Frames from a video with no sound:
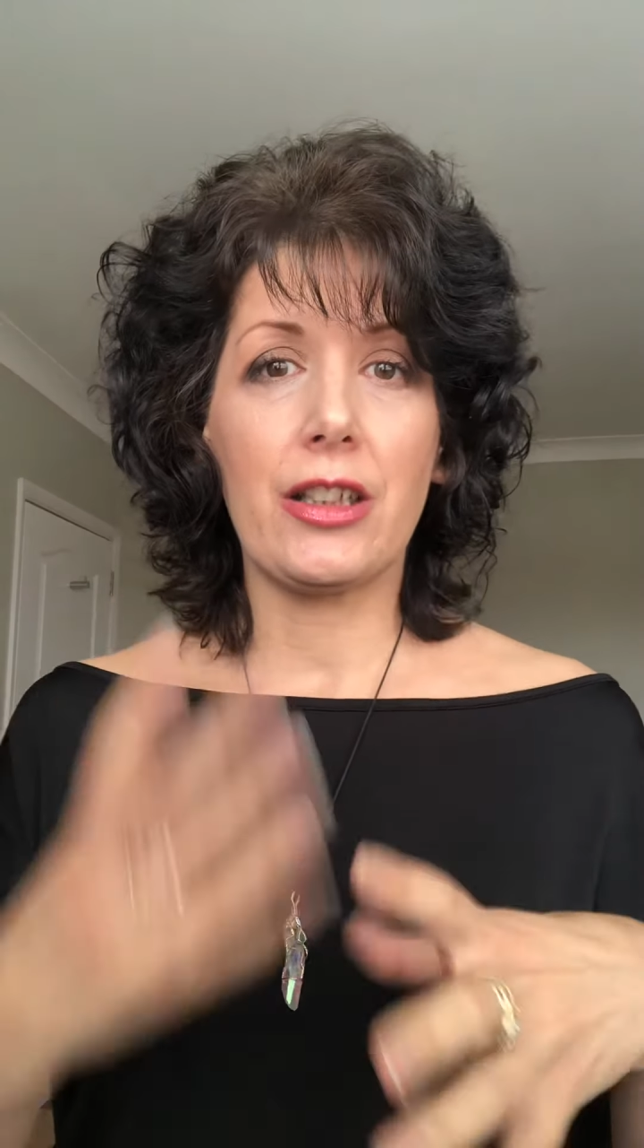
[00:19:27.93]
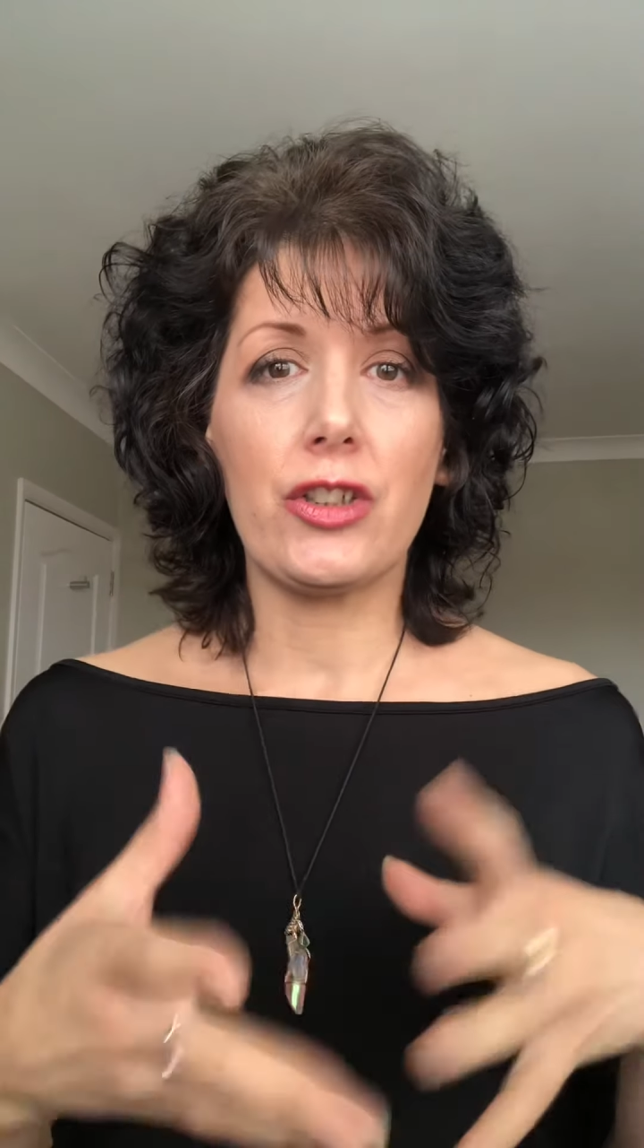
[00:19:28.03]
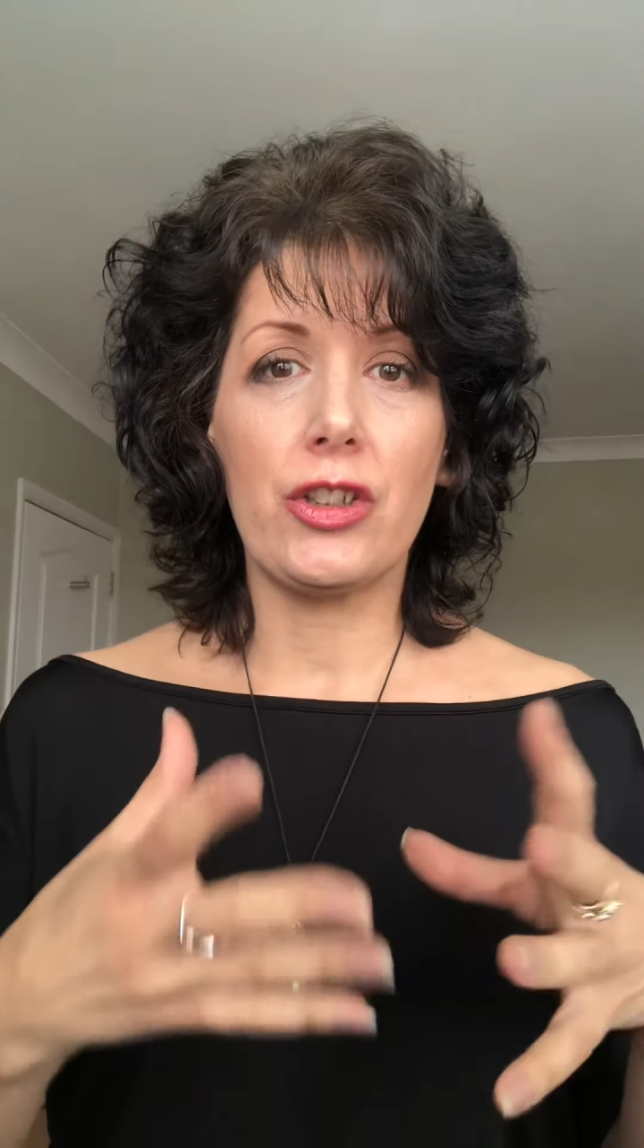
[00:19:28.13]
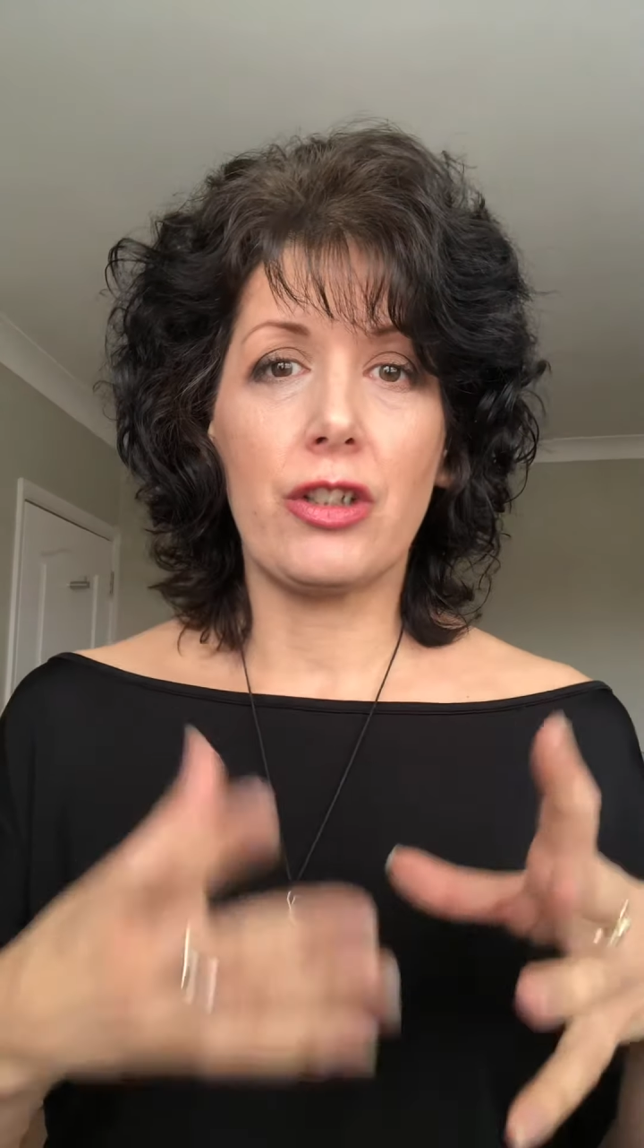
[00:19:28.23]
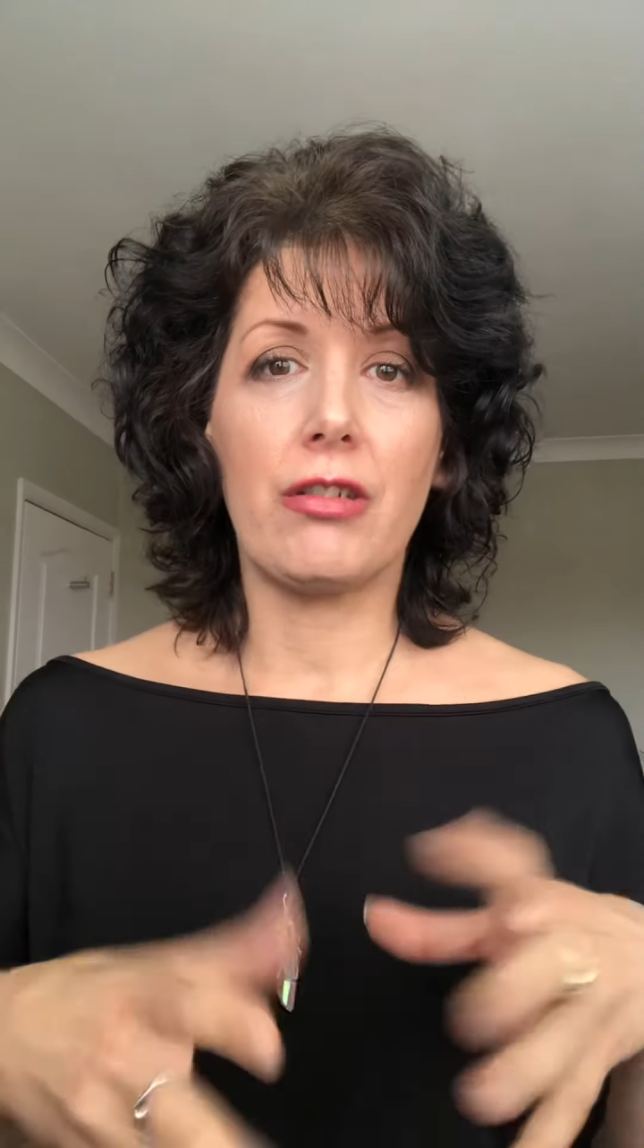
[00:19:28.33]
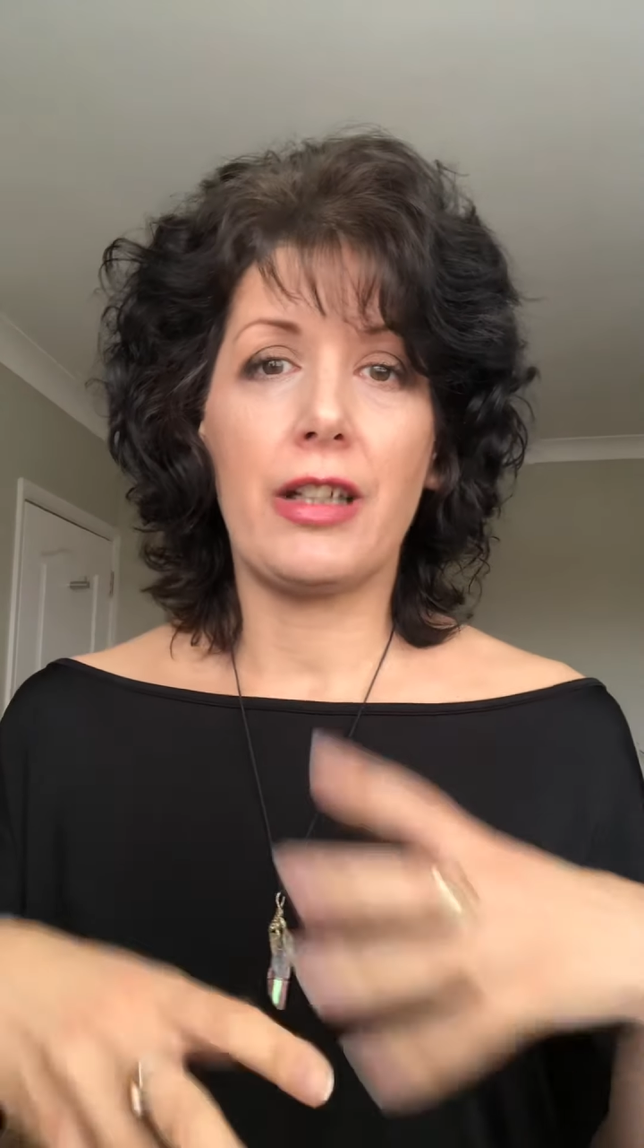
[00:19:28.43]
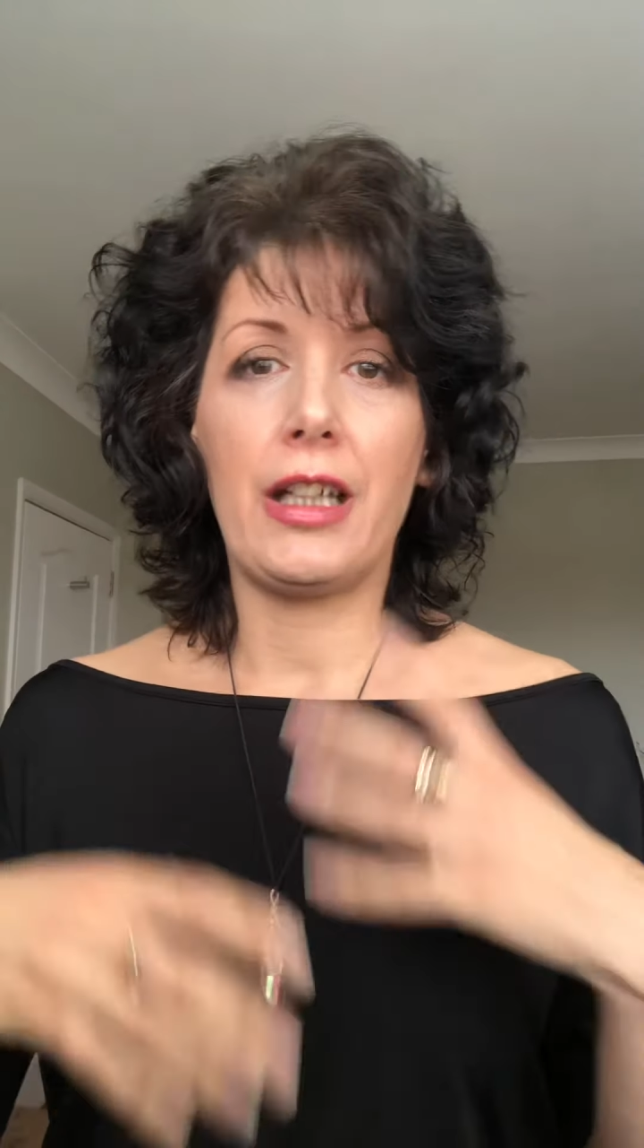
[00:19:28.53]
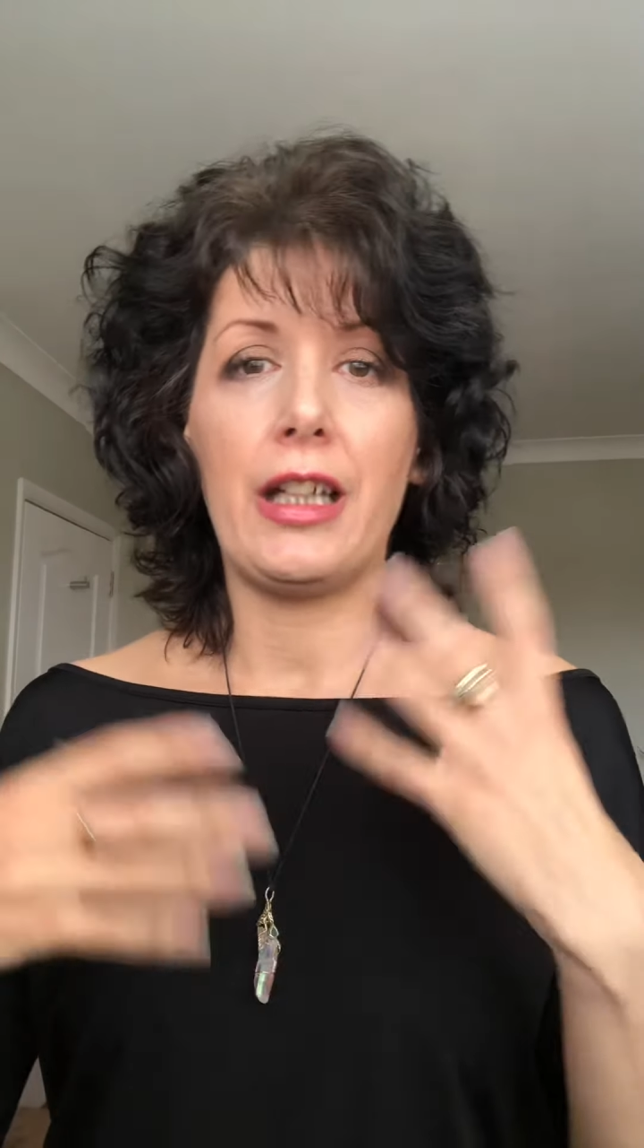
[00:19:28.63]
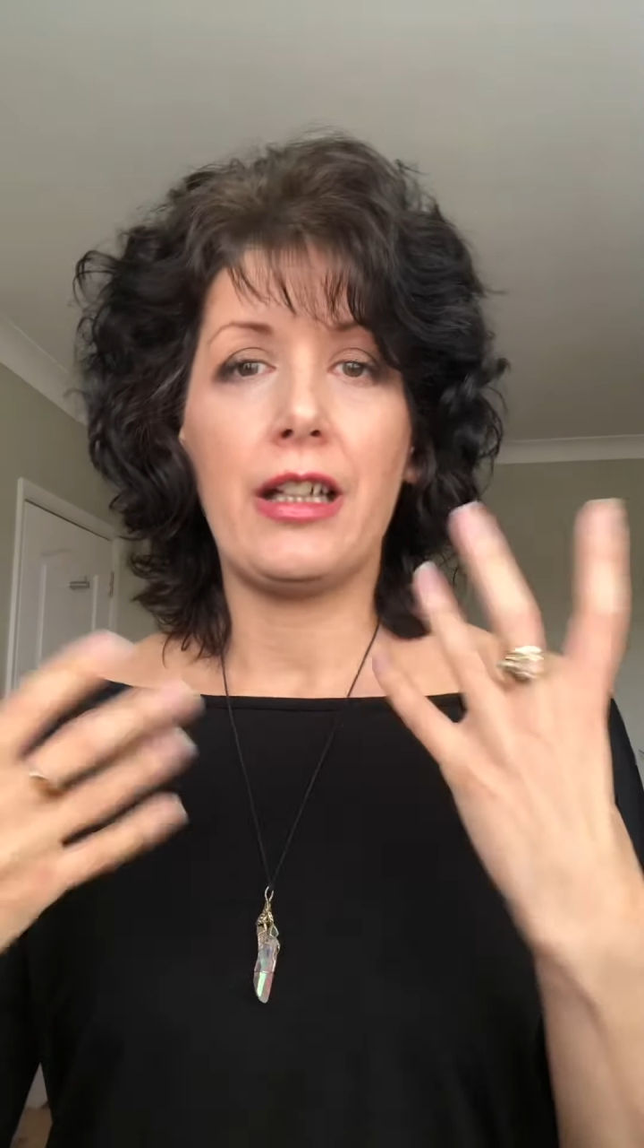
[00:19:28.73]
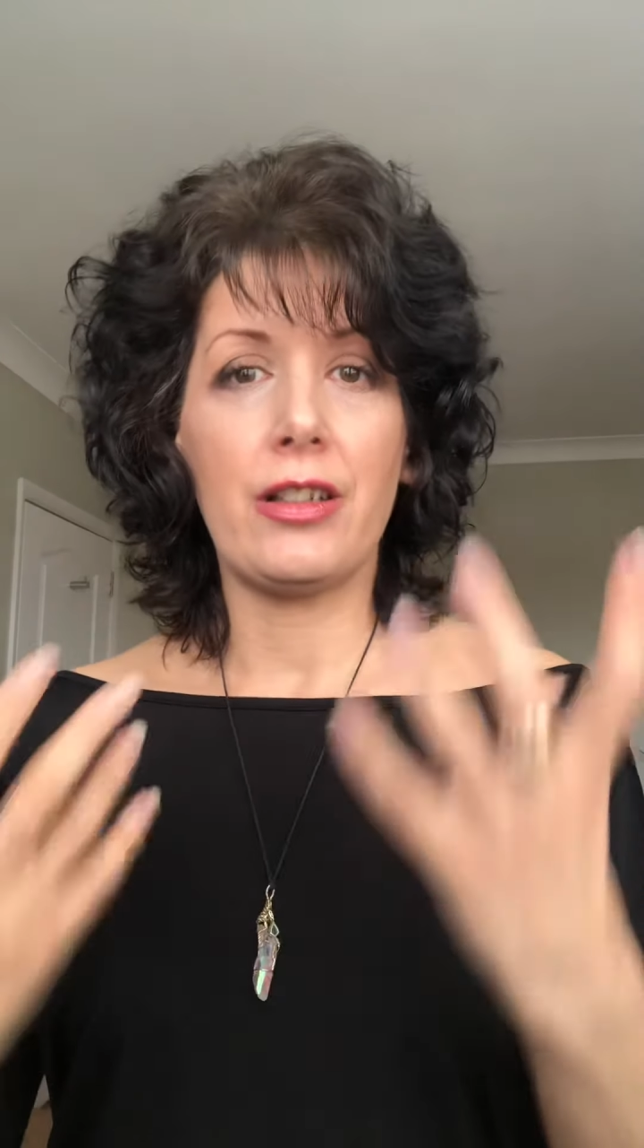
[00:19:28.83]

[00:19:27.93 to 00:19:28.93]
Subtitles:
like sugary